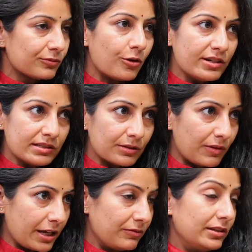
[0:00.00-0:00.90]
For
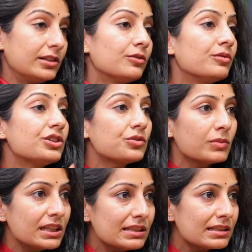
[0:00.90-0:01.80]
survival, which
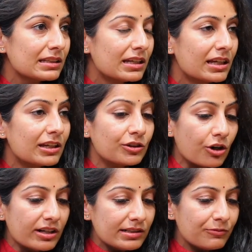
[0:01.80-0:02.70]
means
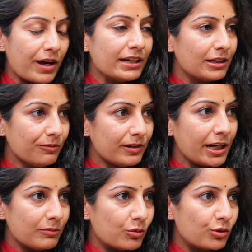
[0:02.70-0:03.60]
your fight and
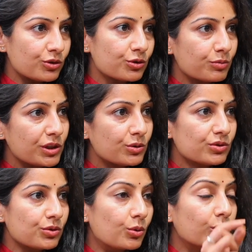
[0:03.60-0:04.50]
flight mode should be
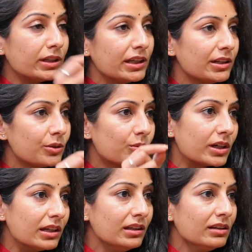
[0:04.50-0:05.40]
used only
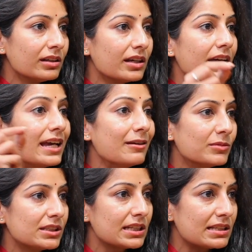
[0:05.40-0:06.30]
during
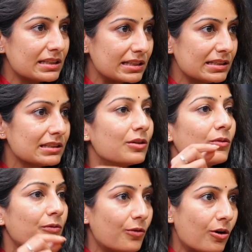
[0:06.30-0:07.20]
emergencies
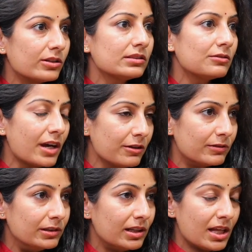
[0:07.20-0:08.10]
for
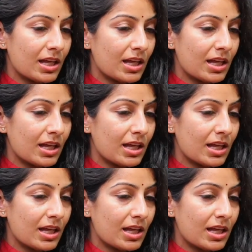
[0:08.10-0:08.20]
survival.